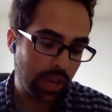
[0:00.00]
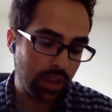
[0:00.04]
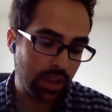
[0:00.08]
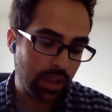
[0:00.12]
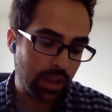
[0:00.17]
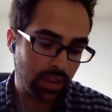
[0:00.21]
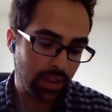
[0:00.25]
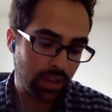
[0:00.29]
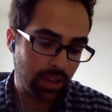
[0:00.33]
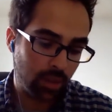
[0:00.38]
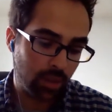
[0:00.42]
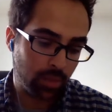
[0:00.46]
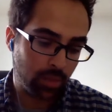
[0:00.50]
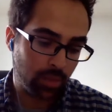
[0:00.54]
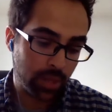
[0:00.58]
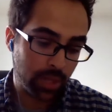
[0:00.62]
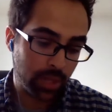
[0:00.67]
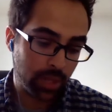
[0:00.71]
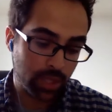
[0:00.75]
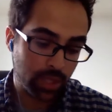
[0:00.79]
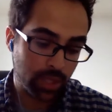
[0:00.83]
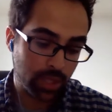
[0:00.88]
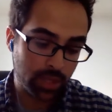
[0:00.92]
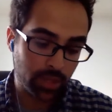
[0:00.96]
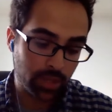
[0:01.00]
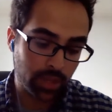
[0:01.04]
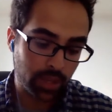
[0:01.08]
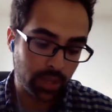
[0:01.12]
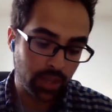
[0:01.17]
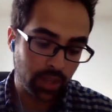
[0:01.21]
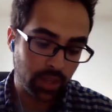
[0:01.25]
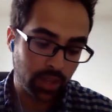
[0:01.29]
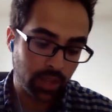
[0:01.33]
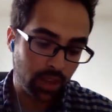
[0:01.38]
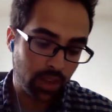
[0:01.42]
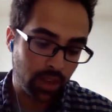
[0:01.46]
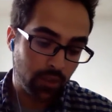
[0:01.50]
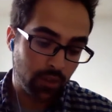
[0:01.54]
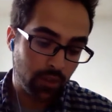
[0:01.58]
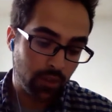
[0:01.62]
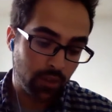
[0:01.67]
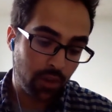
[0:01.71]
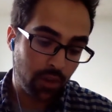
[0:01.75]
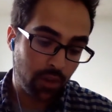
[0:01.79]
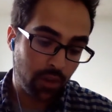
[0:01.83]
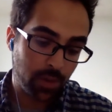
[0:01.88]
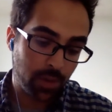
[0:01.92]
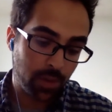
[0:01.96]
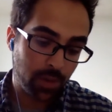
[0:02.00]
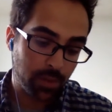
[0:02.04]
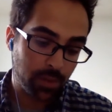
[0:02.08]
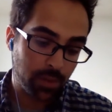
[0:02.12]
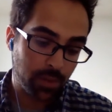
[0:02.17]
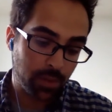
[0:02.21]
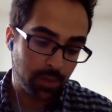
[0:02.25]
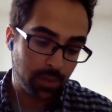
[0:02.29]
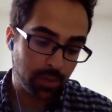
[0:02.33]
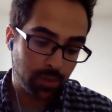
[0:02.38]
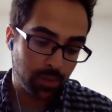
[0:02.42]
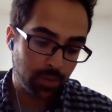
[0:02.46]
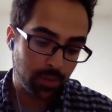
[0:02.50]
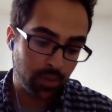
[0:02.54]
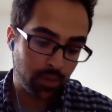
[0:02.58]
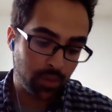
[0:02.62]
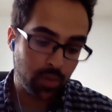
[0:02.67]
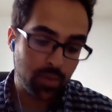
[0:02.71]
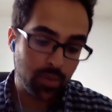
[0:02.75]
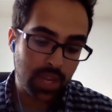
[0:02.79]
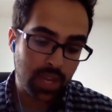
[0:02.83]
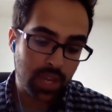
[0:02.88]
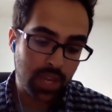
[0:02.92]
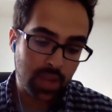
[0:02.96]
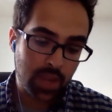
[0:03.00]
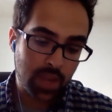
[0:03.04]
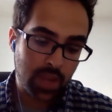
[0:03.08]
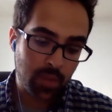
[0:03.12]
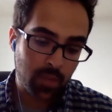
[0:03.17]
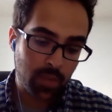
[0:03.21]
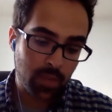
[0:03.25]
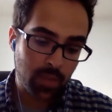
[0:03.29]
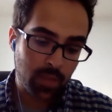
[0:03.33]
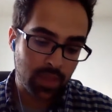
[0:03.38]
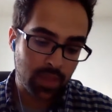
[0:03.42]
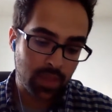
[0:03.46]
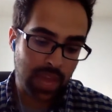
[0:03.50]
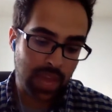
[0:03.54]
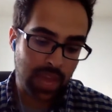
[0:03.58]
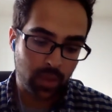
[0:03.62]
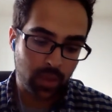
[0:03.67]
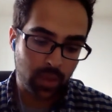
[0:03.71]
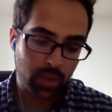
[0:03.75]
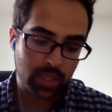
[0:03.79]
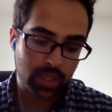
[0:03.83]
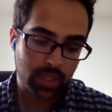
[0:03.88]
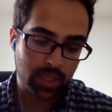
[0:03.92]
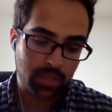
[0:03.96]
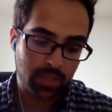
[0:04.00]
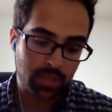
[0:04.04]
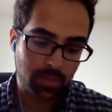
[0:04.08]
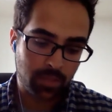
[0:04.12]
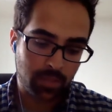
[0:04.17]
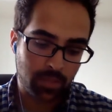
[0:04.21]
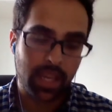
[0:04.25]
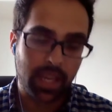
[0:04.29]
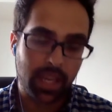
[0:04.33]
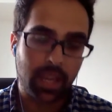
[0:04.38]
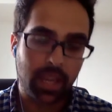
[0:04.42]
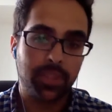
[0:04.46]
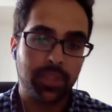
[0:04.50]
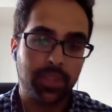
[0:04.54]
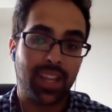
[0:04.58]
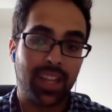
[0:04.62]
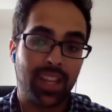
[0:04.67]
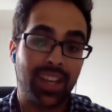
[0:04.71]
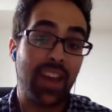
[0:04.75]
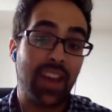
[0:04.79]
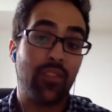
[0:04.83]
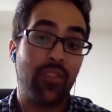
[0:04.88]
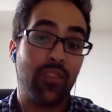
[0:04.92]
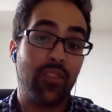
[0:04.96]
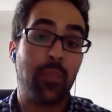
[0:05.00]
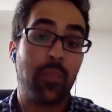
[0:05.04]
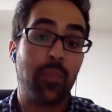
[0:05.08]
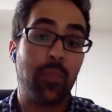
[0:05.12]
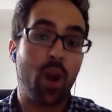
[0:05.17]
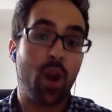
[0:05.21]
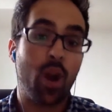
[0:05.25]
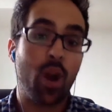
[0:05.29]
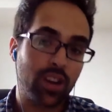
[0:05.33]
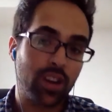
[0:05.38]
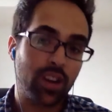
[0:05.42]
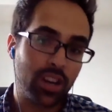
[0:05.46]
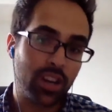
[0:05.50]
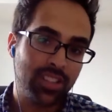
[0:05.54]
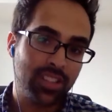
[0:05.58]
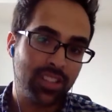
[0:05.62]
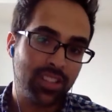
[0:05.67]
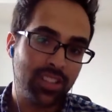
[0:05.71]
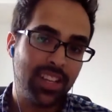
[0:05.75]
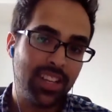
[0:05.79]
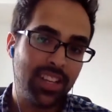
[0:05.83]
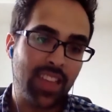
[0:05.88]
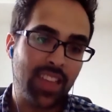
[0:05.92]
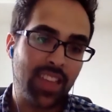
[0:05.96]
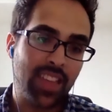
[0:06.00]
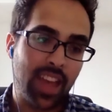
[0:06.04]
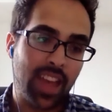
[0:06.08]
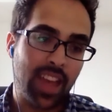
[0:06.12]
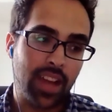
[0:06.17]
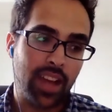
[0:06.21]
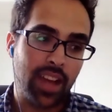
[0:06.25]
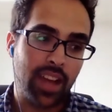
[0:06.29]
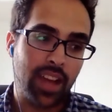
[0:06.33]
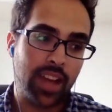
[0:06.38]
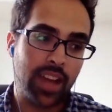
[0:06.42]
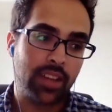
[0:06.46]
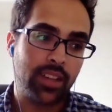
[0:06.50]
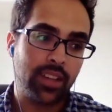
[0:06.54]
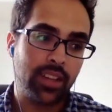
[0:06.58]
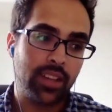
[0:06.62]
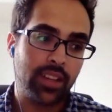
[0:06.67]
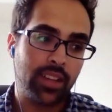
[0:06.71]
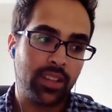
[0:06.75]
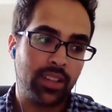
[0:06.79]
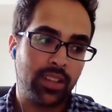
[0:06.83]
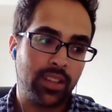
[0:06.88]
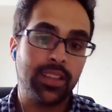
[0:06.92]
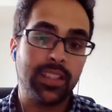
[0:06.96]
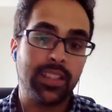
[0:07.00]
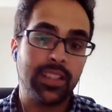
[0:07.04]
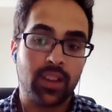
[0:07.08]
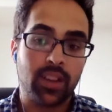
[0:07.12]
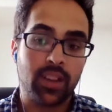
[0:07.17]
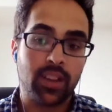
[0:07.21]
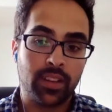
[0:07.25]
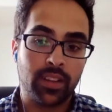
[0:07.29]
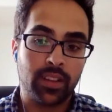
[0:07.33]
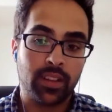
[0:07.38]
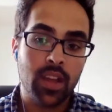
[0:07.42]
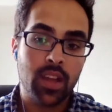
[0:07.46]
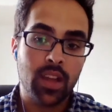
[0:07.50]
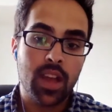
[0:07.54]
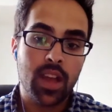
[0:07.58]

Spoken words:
operations. But for me, that was being able to then have a partner that I could lean on.